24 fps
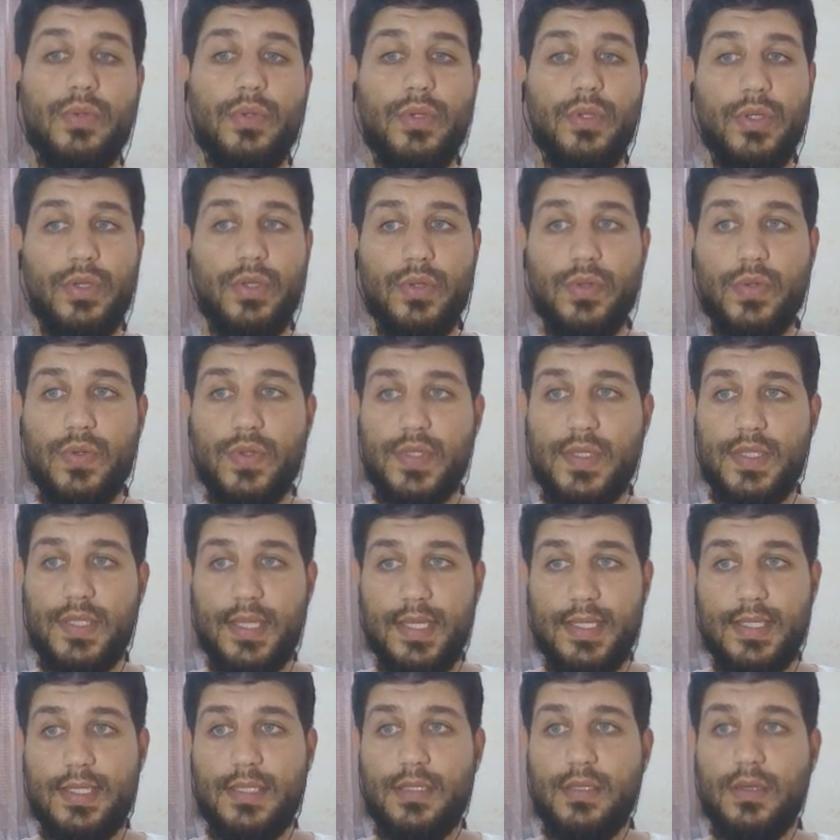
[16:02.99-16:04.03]
use
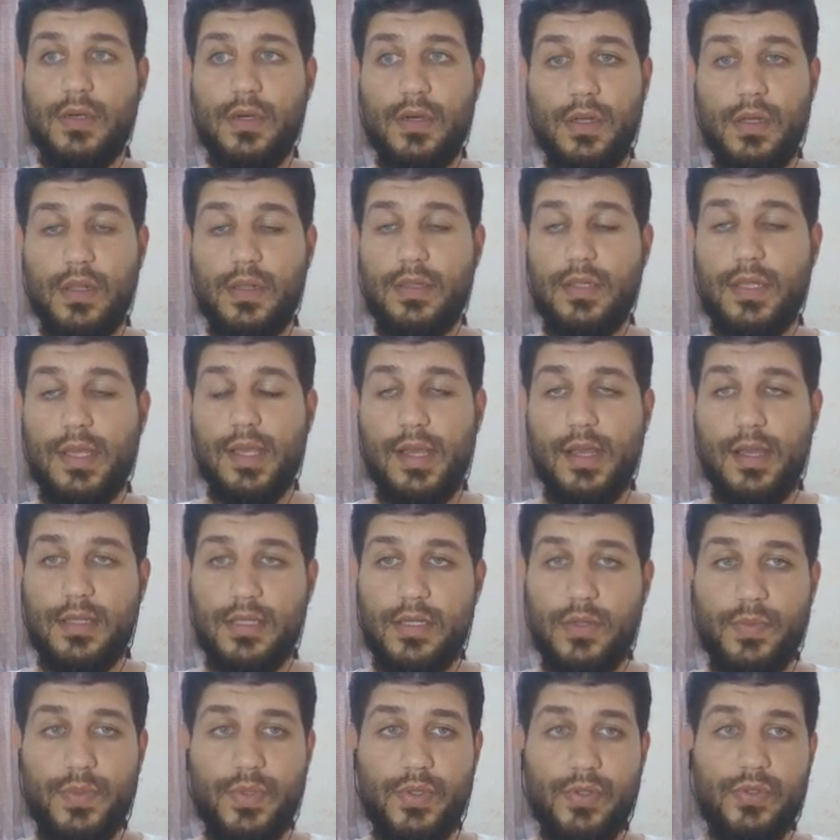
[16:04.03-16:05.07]
this alt
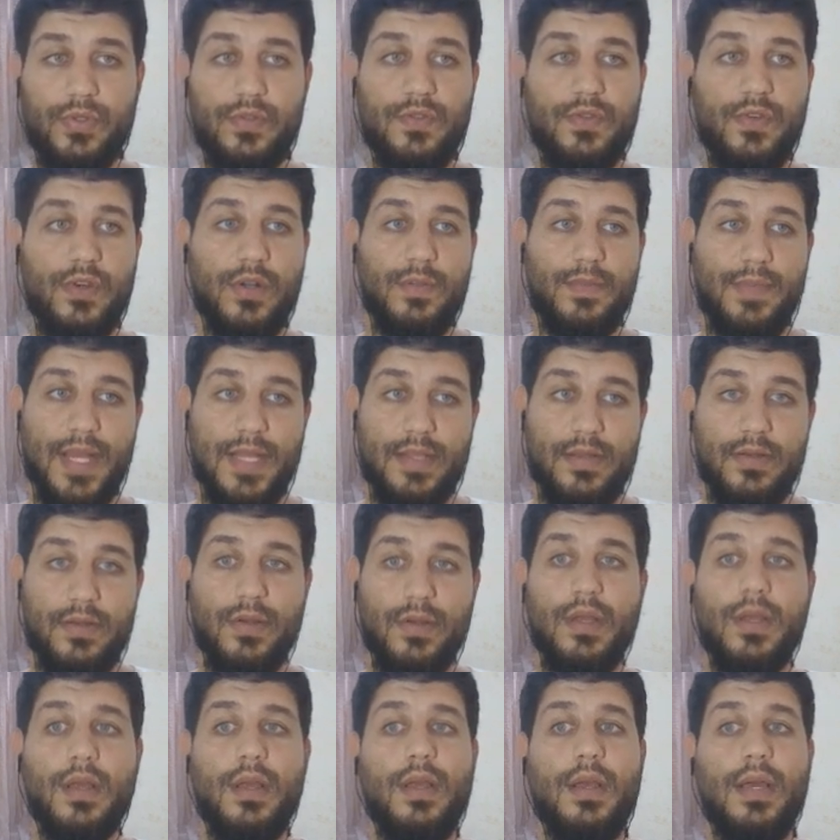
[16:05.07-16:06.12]
attribute for better
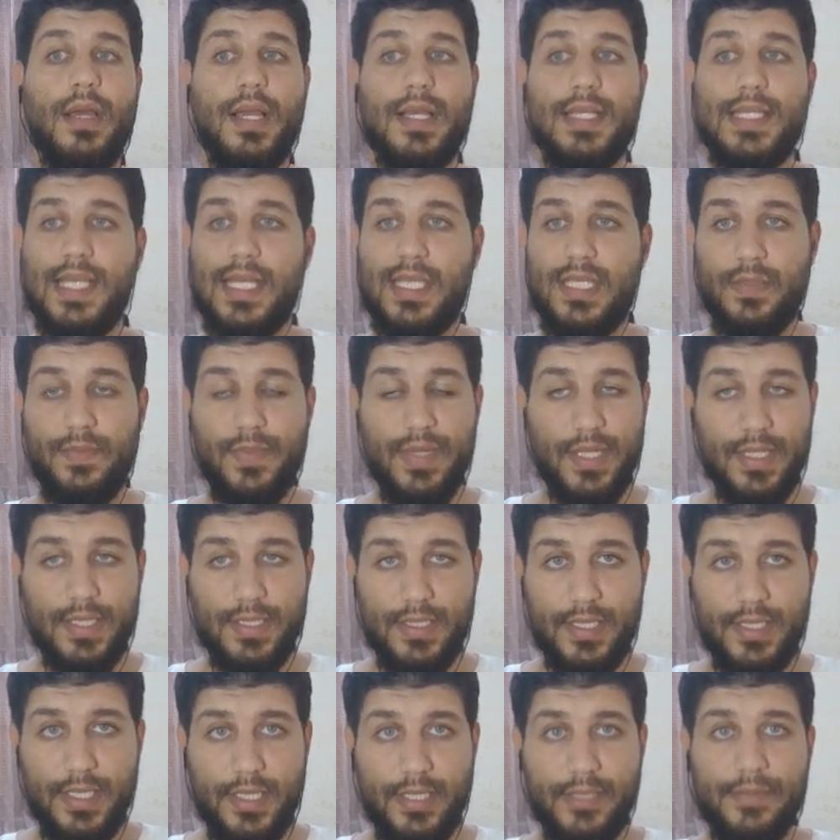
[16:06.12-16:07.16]

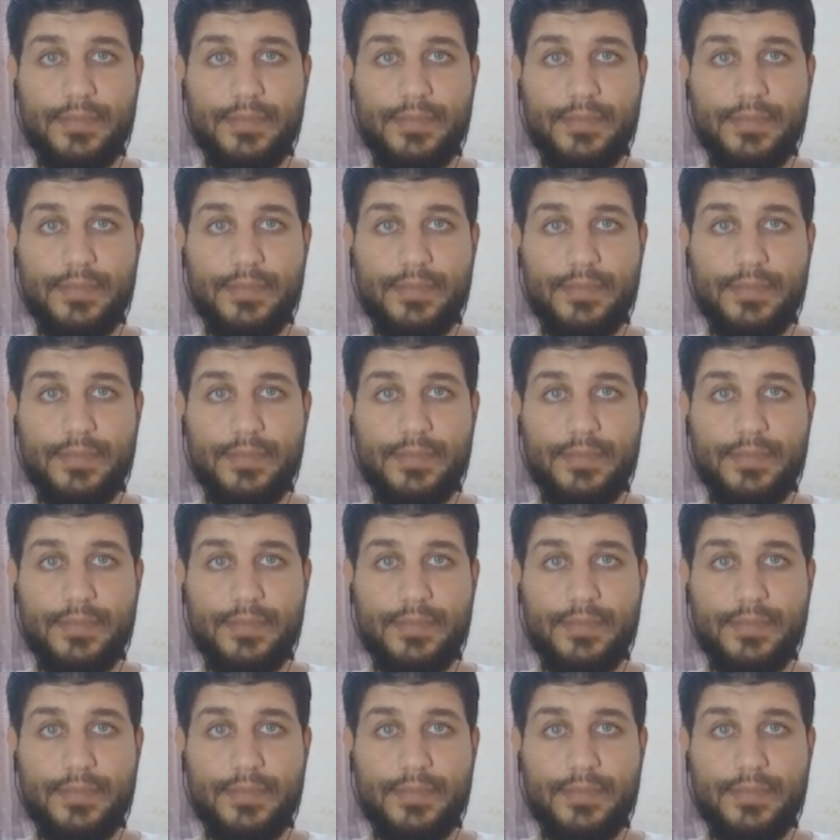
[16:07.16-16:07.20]
accessibility.